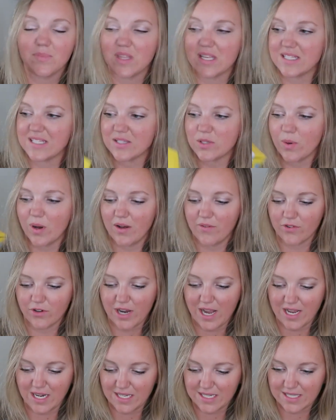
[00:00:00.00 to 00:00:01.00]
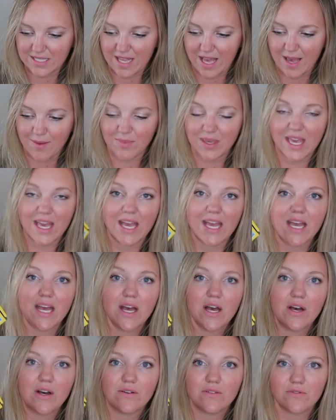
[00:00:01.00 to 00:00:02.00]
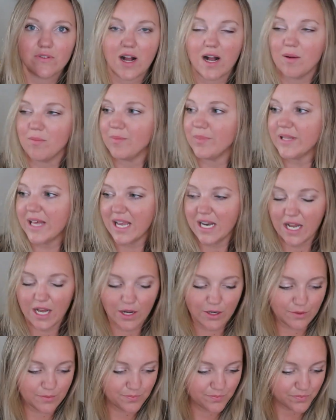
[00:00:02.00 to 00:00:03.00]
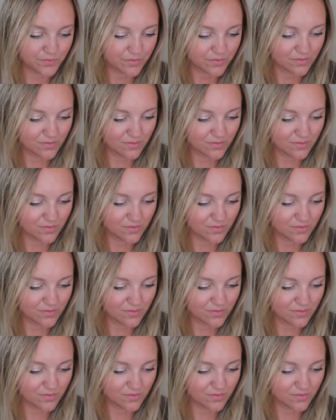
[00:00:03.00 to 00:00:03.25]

this twelve variety slime kit from Play-Doh